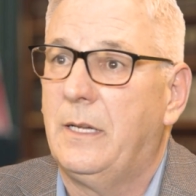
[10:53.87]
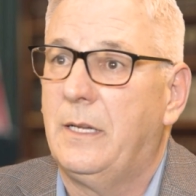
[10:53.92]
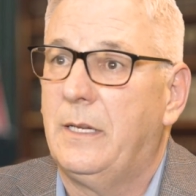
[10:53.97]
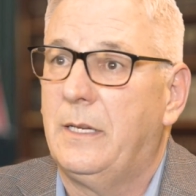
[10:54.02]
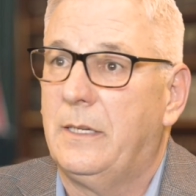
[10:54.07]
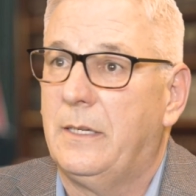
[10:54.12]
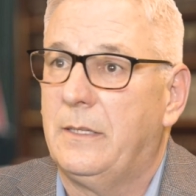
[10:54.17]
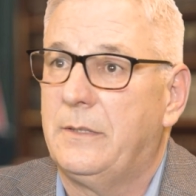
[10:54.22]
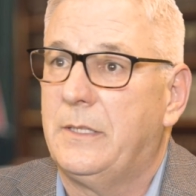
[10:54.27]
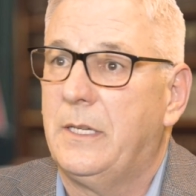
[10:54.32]

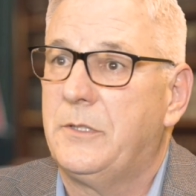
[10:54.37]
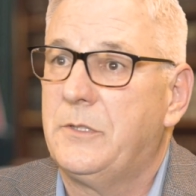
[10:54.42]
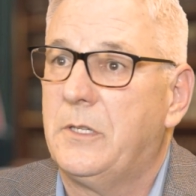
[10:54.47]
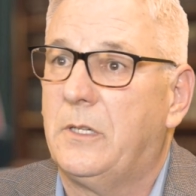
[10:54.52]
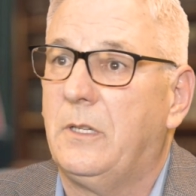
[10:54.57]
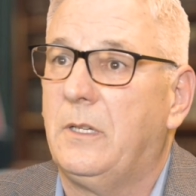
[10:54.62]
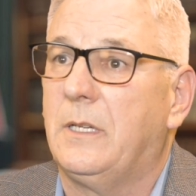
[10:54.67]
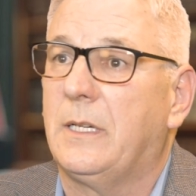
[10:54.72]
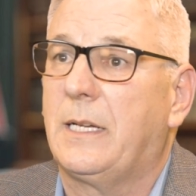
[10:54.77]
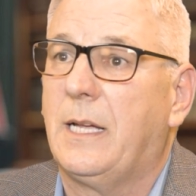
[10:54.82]
in a
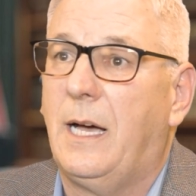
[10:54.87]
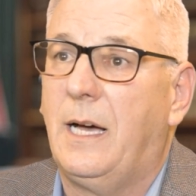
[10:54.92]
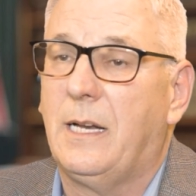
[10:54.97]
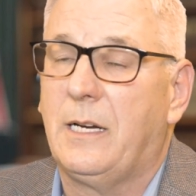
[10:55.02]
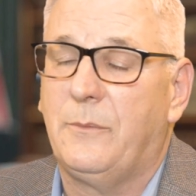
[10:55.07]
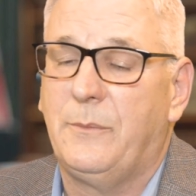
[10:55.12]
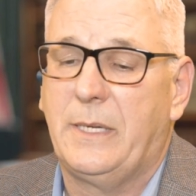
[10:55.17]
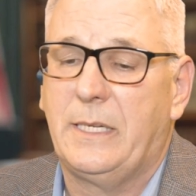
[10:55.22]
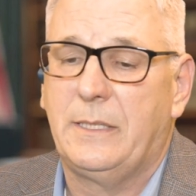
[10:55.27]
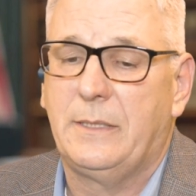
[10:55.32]
digital
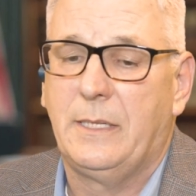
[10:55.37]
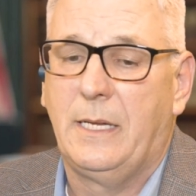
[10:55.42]
economy.